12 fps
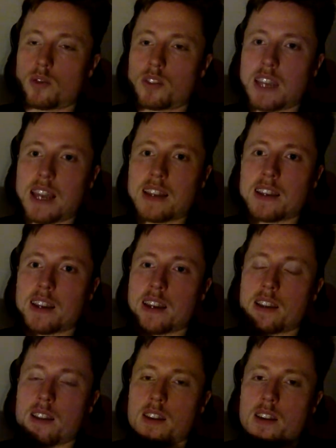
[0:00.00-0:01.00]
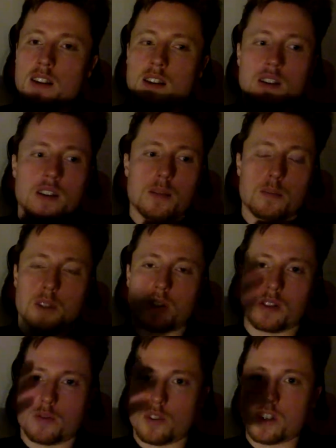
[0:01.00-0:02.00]
telling anything
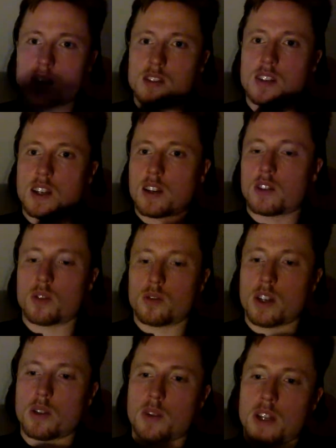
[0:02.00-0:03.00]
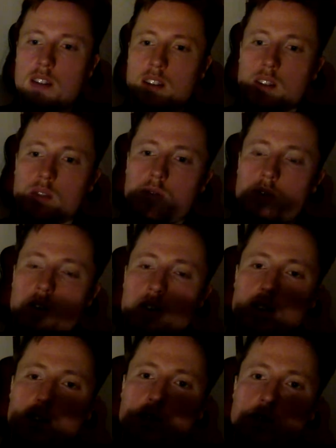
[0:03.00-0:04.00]
because of reasons that I already went into during
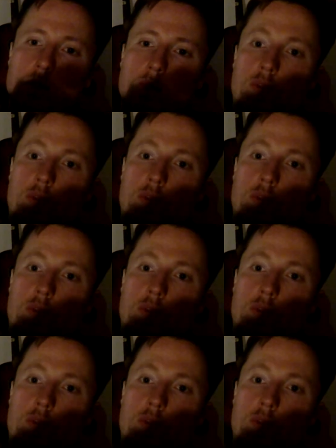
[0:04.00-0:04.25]
the stream,